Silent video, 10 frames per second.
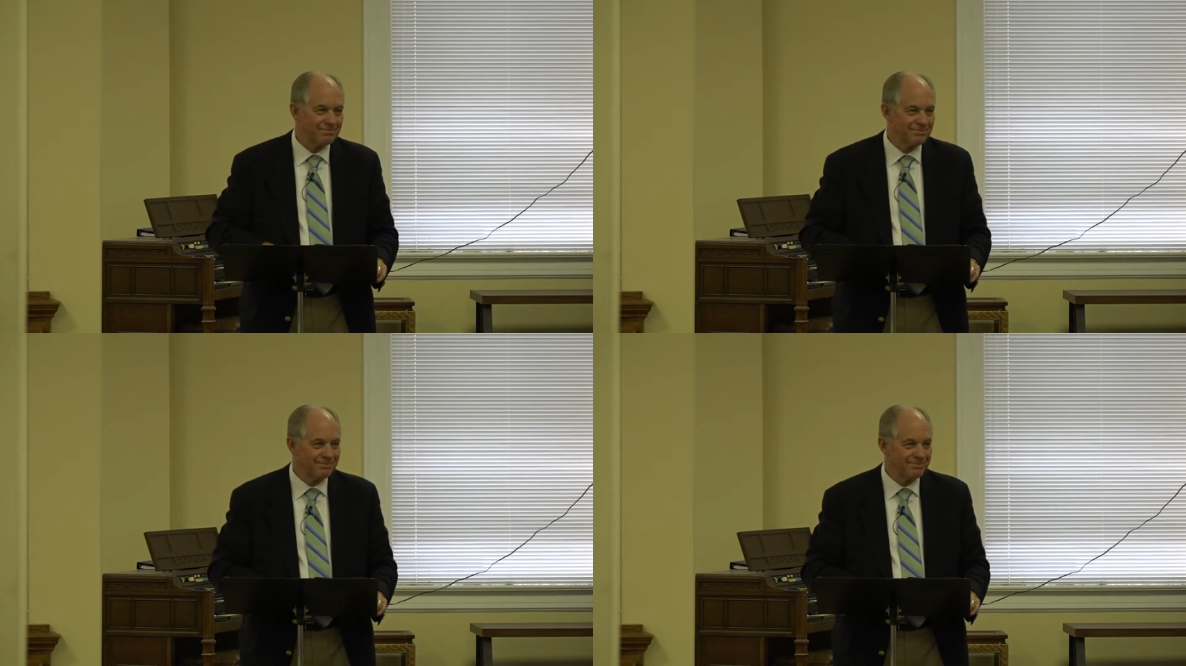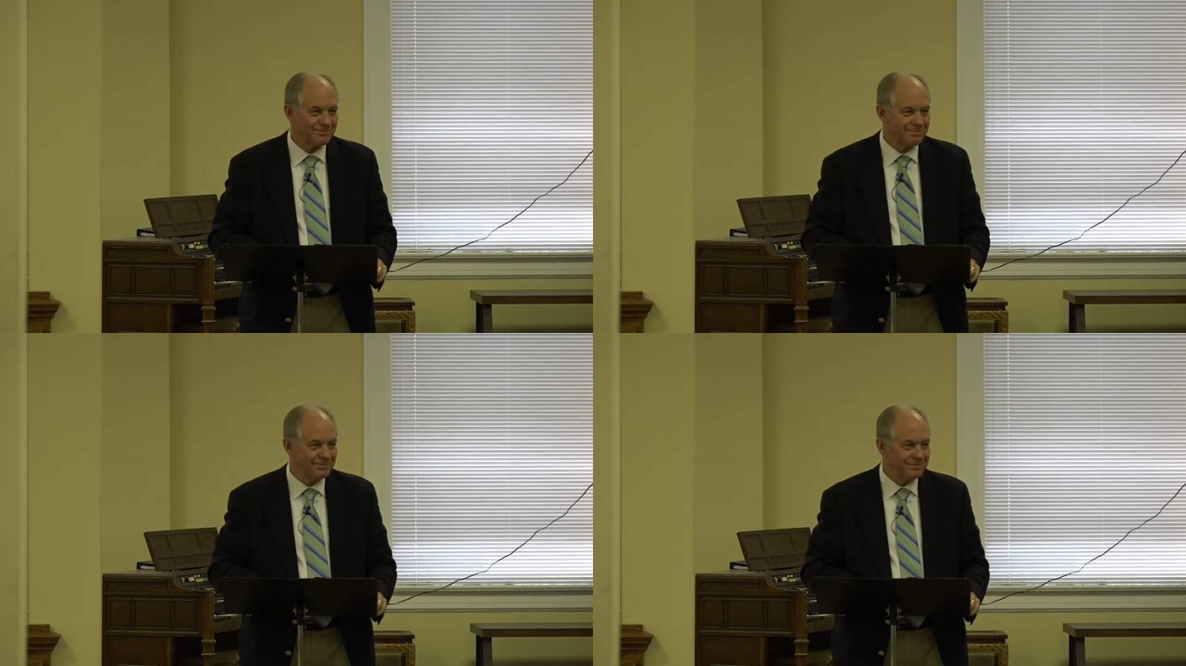
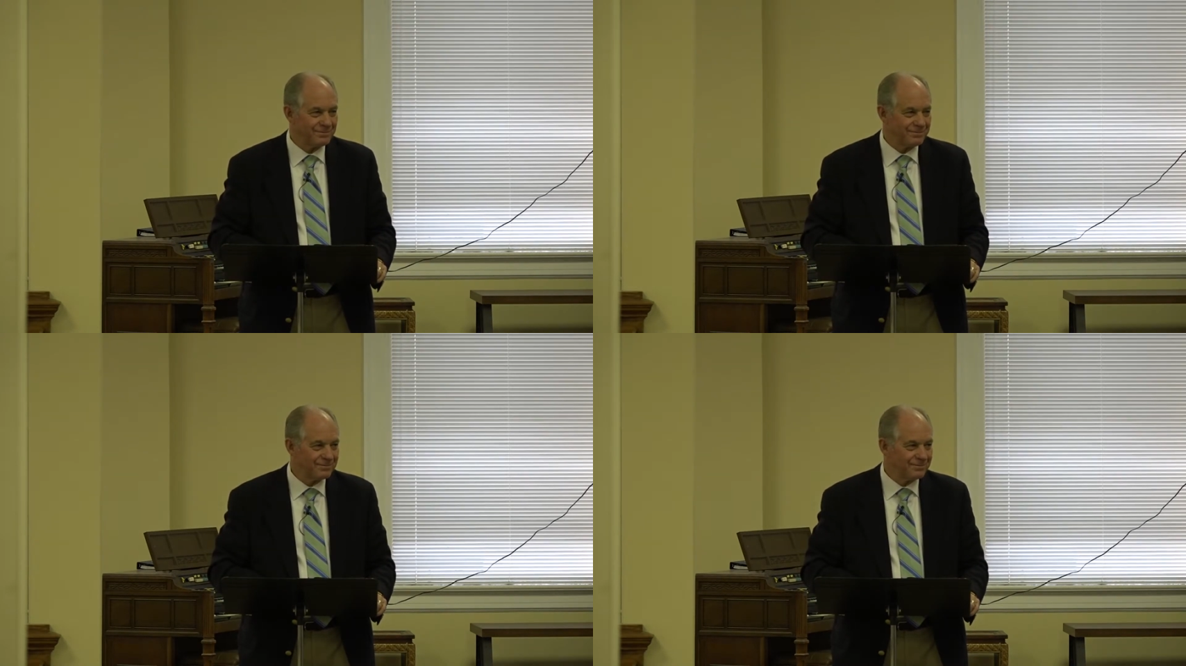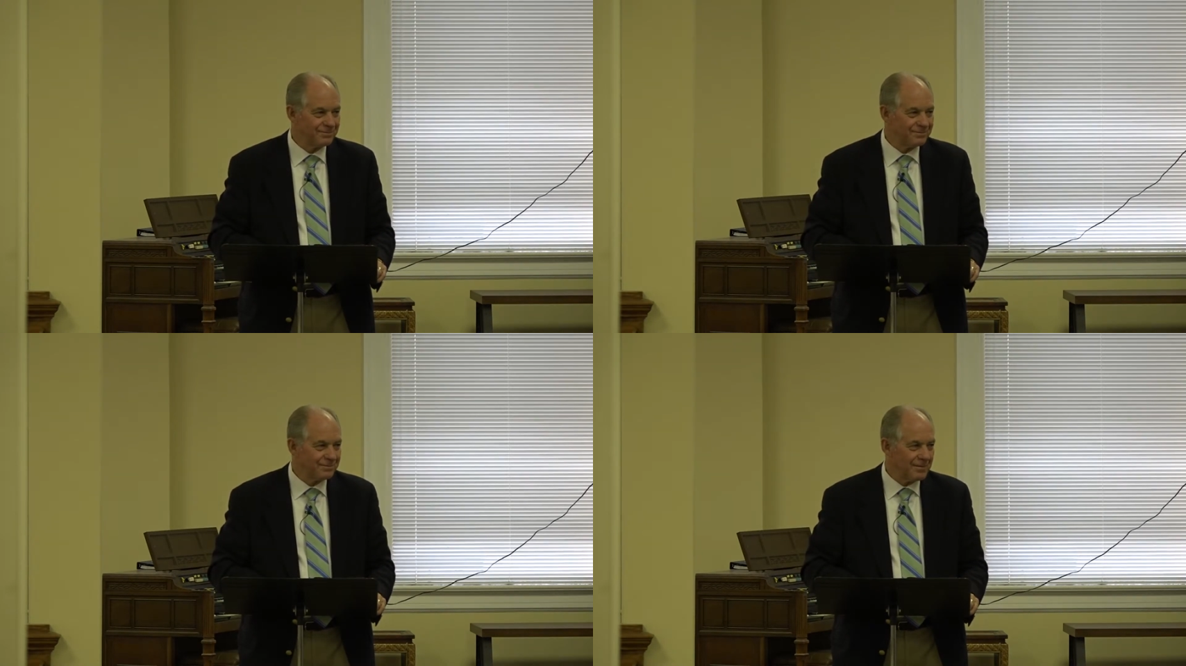
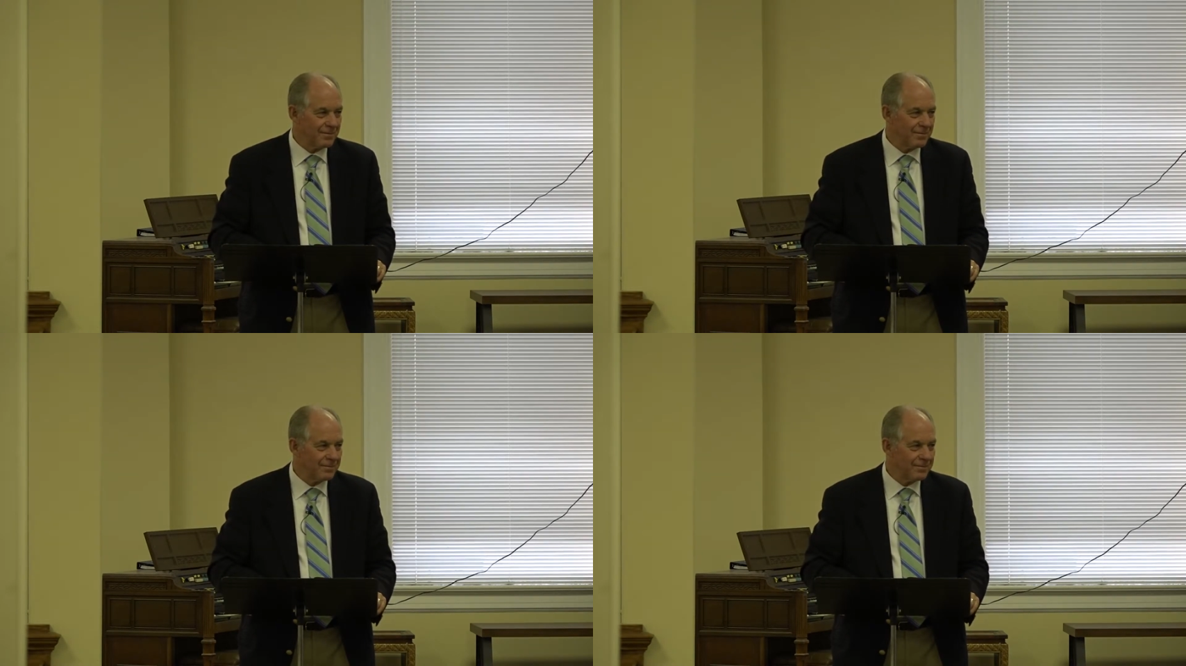(no one is talking)